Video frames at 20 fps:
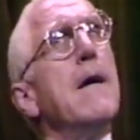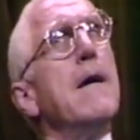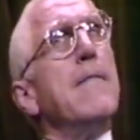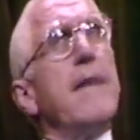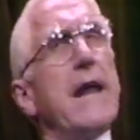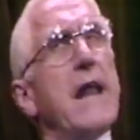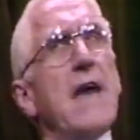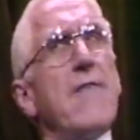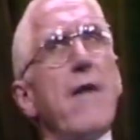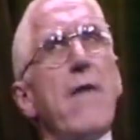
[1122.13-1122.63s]

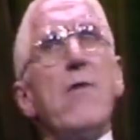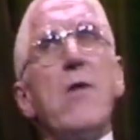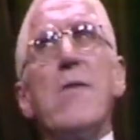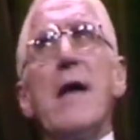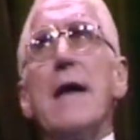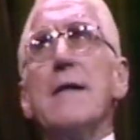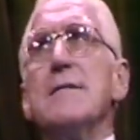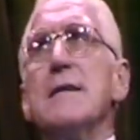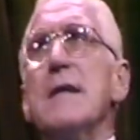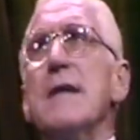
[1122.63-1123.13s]
They'd have every
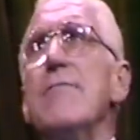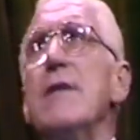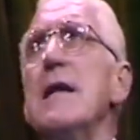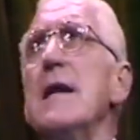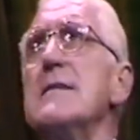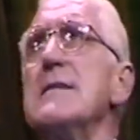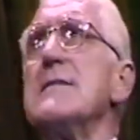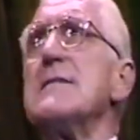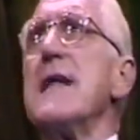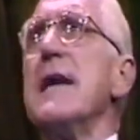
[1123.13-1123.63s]
right that every
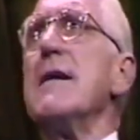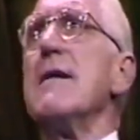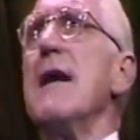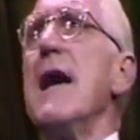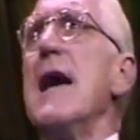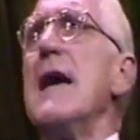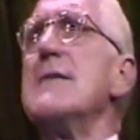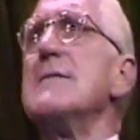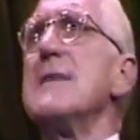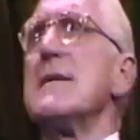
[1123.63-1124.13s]
legislator
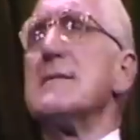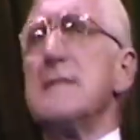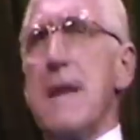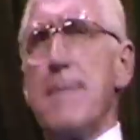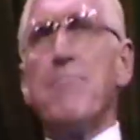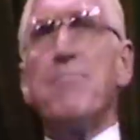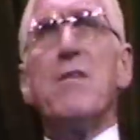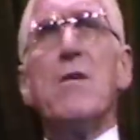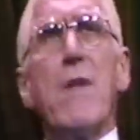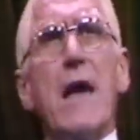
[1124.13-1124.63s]
has
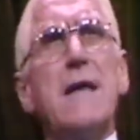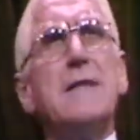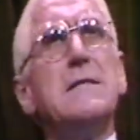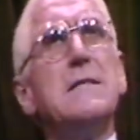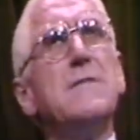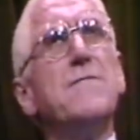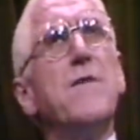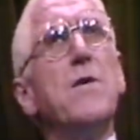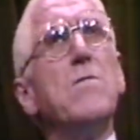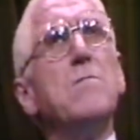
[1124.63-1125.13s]
except the right
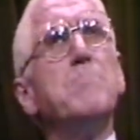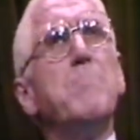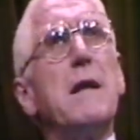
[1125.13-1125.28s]
to vote,